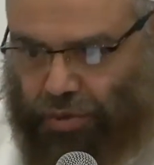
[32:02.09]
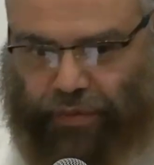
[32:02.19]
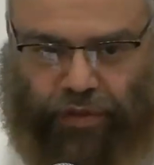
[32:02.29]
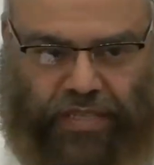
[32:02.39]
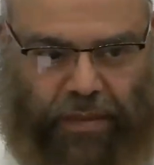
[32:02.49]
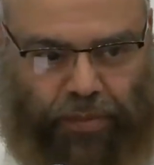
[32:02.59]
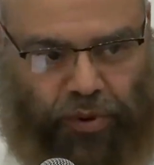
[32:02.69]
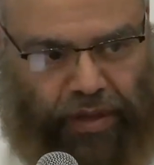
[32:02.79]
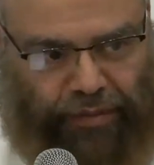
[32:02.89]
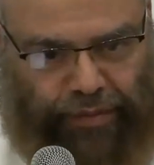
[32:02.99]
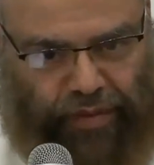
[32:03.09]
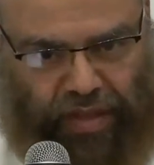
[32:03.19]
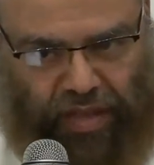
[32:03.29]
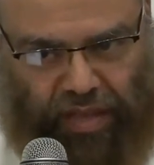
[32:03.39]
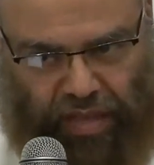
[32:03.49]
So for example, if
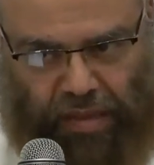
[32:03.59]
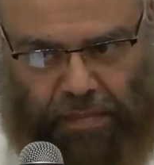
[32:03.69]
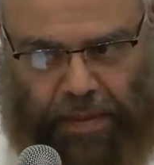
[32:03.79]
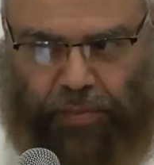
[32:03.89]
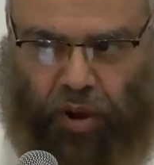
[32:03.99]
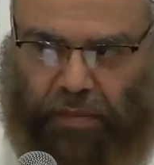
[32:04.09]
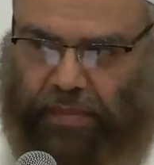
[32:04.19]
people